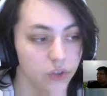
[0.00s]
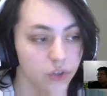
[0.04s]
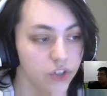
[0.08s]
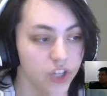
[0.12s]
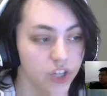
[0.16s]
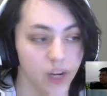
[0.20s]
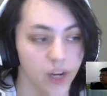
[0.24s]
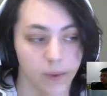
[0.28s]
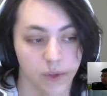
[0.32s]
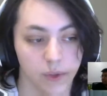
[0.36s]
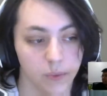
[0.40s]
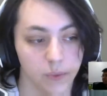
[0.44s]

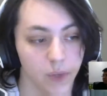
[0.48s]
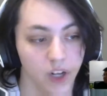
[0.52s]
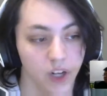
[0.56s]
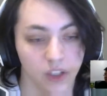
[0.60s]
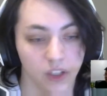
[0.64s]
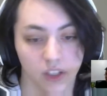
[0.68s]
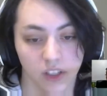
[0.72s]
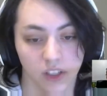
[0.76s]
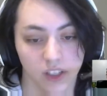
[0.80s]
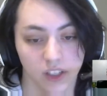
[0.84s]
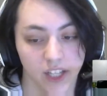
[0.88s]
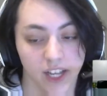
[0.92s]
enchantments
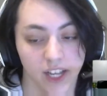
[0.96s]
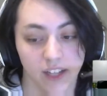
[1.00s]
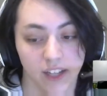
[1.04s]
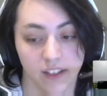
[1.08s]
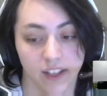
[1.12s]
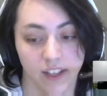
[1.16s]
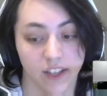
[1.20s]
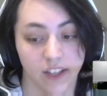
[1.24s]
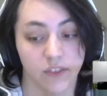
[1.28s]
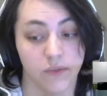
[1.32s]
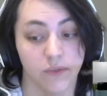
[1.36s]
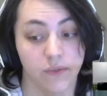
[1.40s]
boggle a
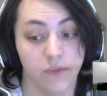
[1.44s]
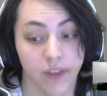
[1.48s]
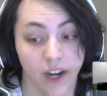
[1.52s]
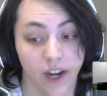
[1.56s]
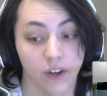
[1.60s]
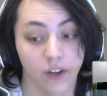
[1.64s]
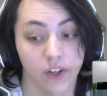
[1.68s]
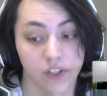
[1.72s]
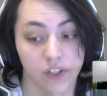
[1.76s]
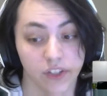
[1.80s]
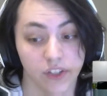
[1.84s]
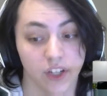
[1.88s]
land, that's
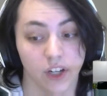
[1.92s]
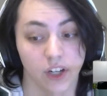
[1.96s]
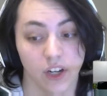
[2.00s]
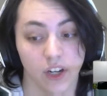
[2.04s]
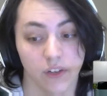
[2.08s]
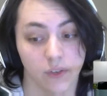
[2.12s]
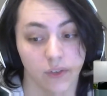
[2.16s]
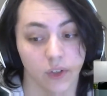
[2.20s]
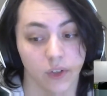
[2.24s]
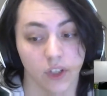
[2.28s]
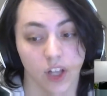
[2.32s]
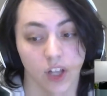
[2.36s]
very
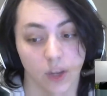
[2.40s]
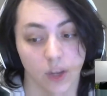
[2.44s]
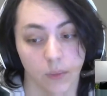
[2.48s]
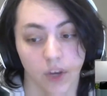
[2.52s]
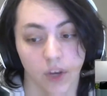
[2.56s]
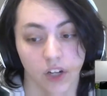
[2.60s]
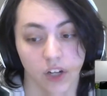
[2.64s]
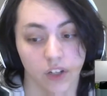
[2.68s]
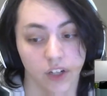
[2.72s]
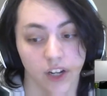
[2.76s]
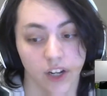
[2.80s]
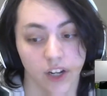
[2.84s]
scary for a lot of
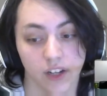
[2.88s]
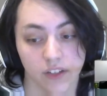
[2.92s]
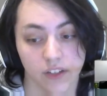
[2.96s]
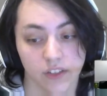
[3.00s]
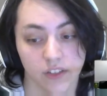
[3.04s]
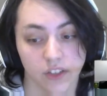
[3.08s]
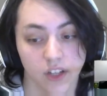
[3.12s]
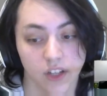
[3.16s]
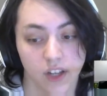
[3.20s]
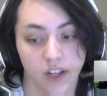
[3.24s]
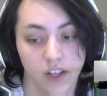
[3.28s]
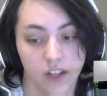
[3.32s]
modern
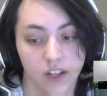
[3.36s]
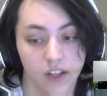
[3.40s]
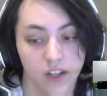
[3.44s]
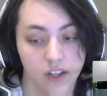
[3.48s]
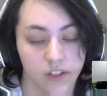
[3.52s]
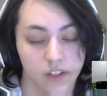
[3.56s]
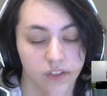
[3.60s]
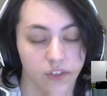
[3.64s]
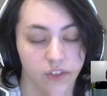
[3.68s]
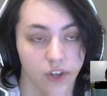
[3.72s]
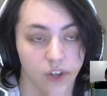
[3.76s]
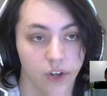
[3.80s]
decks.
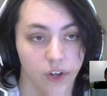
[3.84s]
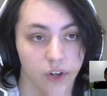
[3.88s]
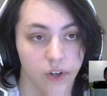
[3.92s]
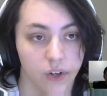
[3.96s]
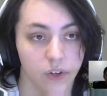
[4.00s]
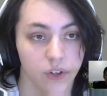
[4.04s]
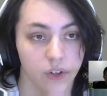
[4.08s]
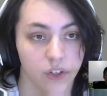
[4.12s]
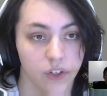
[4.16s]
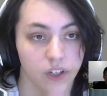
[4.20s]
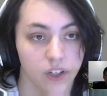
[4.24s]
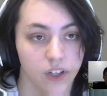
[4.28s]

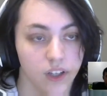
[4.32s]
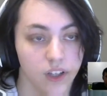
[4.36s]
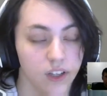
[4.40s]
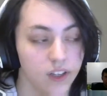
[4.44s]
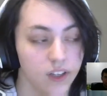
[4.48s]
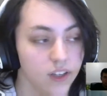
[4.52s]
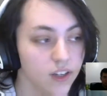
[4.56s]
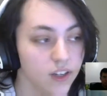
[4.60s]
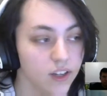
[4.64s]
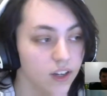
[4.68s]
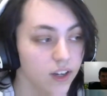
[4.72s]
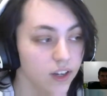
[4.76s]
So
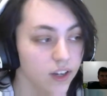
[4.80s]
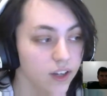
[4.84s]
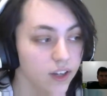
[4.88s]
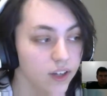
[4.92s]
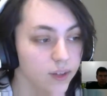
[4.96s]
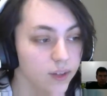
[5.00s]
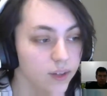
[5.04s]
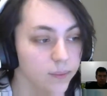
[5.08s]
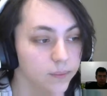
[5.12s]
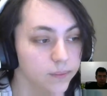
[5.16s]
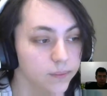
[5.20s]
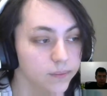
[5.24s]

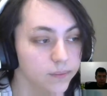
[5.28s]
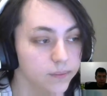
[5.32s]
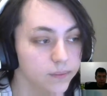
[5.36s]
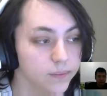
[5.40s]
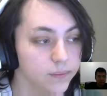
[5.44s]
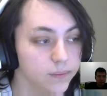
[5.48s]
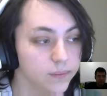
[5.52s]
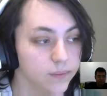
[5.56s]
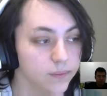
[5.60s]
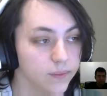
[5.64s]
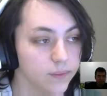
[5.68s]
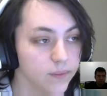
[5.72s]
a
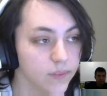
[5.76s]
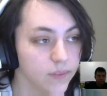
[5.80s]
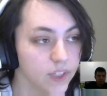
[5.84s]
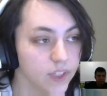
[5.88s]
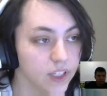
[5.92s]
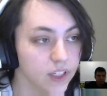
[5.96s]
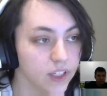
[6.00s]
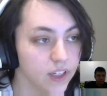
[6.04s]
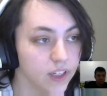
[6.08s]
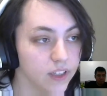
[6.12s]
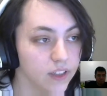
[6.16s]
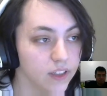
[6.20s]

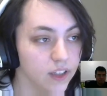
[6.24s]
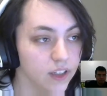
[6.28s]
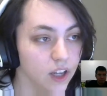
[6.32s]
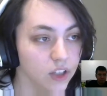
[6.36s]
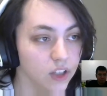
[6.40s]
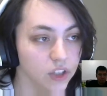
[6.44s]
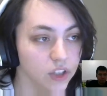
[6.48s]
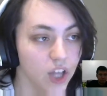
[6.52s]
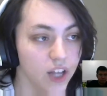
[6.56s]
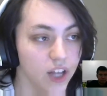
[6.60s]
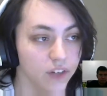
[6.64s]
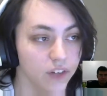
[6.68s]

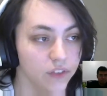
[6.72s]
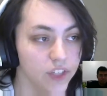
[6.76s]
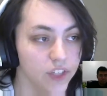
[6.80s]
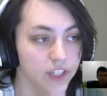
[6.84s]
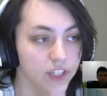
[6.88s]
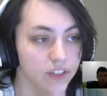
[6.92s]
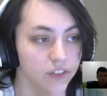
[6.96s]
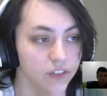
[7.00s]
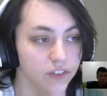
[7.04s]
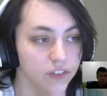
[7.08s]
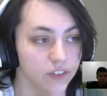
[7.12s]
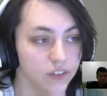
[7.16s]
lot of
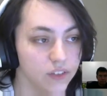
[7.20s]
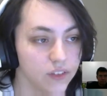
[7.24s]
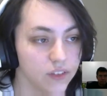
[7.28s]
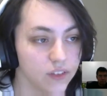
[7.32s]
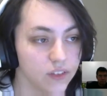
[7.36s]
these